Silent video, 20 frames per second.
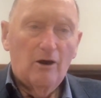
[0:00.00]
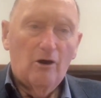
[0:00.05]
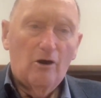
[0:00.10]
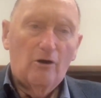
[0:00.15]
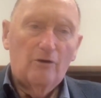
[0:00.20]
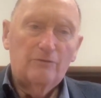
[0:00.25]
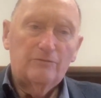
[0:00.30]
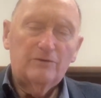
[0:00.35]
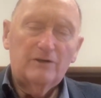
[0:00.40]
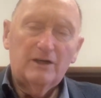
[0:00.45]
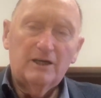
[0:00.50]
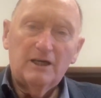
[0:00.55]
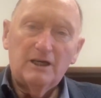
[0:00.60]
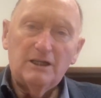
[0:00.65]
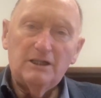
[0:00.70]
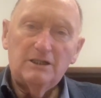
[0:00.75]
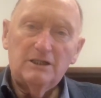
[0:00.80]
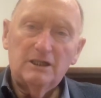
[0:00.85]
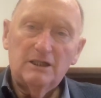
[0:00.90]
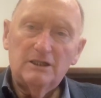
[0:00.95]
of
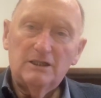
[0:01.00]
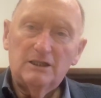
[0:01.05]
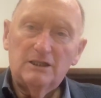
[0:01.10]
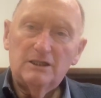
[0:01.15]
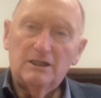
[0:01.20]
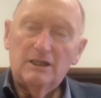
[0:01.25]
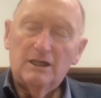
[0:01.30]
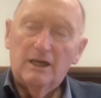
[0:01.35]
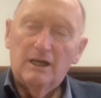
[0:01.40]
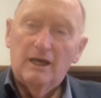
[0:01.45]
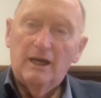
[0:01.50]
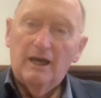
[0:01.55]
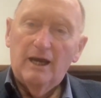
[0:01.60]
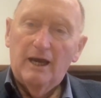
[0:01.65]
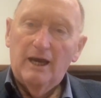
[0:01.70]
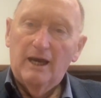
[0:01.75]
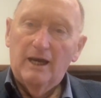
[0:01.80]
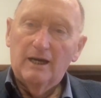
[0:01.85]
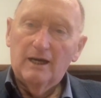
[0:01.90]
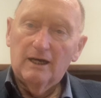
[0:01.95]
Christians
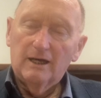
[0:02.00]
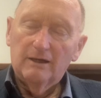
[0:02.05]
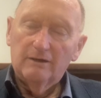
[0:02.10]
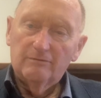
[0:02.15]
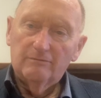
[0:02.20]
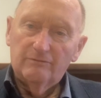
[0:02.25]
in a